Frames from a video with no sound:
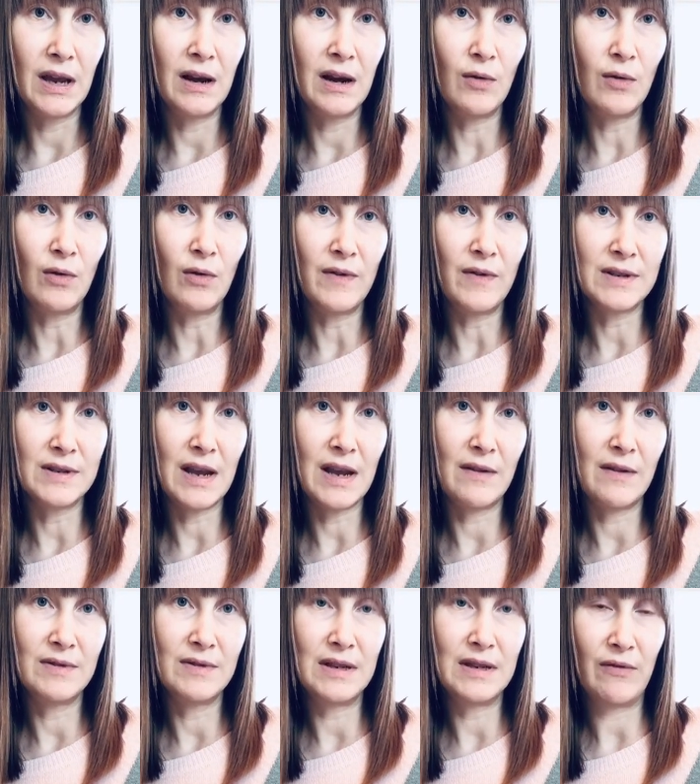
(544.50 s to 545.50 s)
and all of us
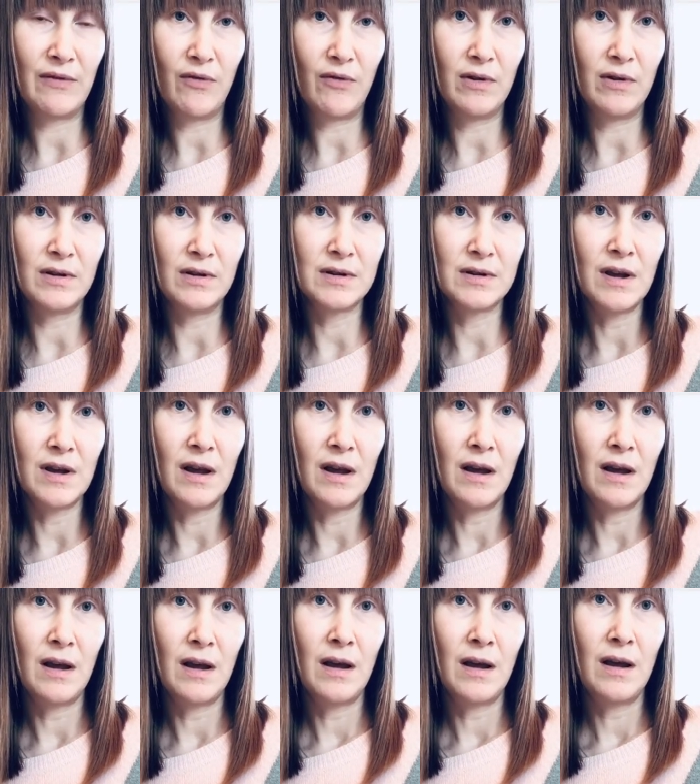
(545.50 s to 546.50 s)
have different,
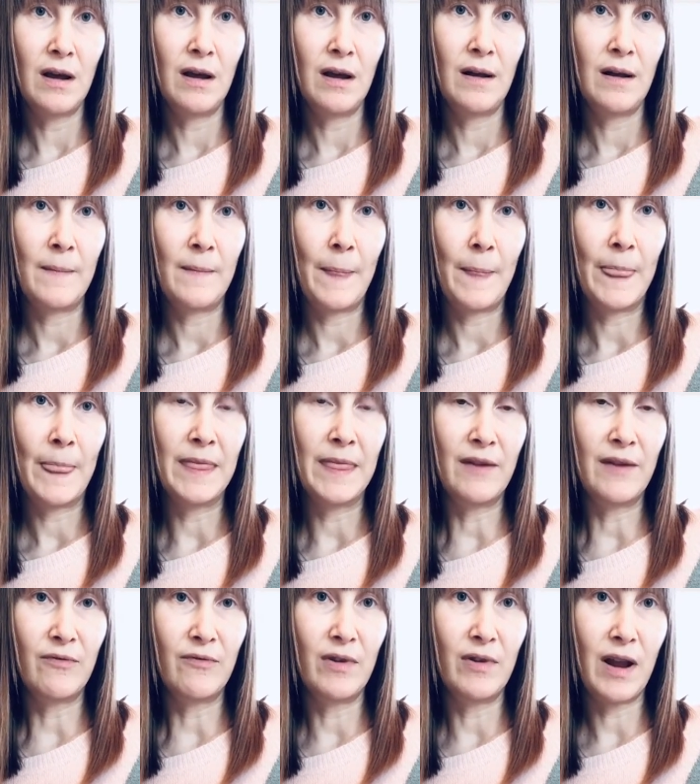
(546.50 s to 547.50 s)

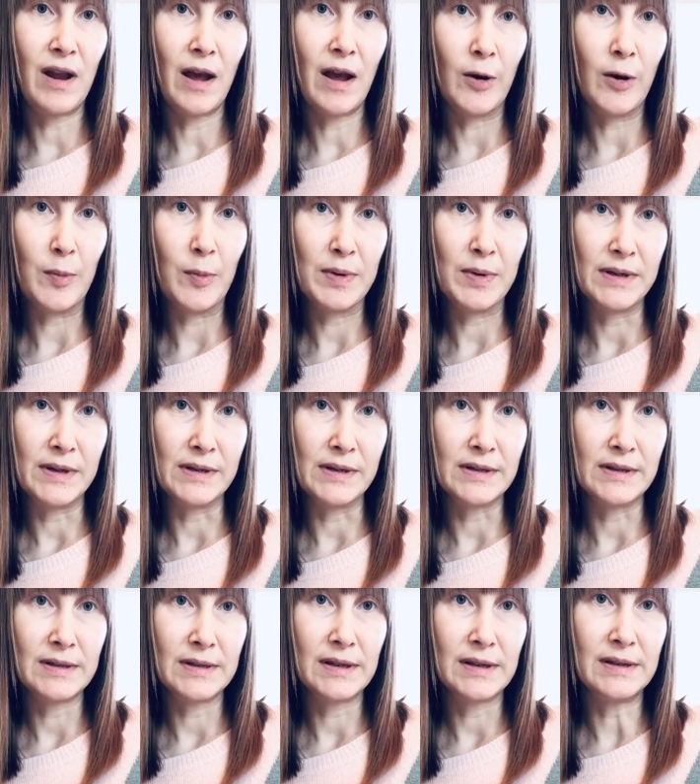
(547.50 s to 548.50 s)
different
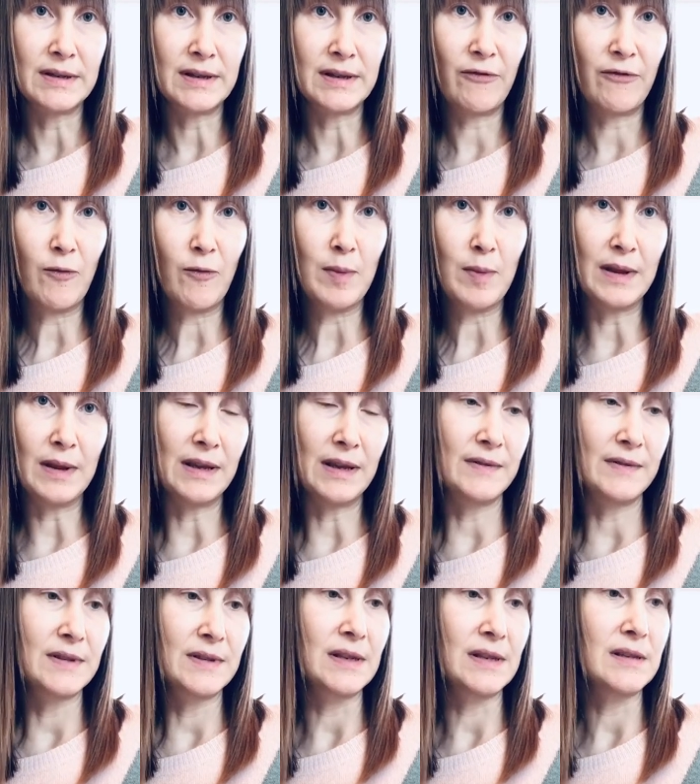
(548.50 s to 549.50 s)
helpers and different
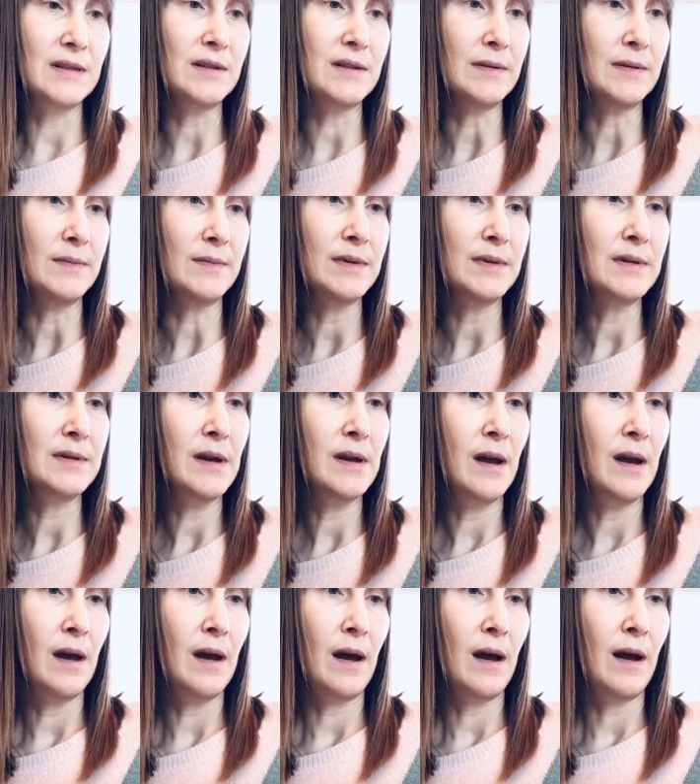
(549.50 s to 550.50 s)
belief systems.
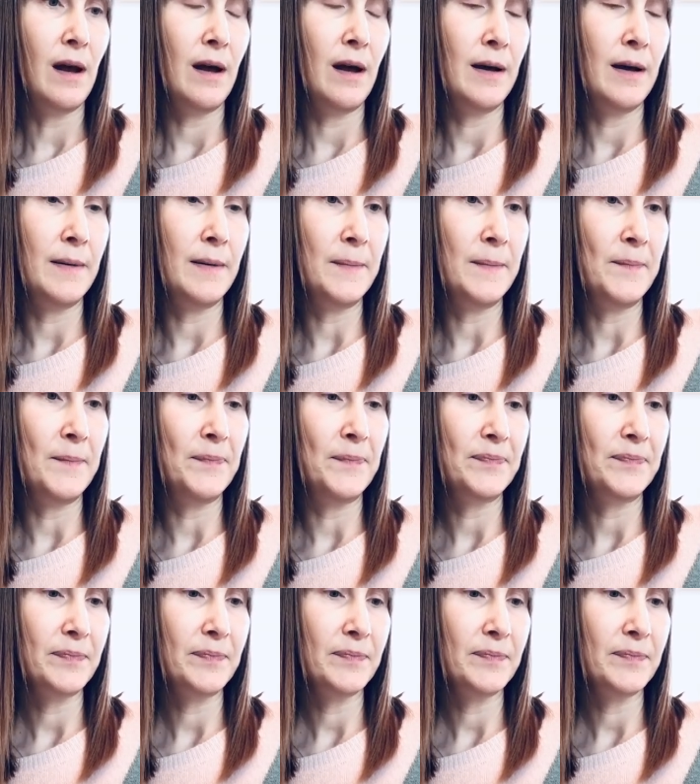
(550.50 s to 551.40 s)
Um,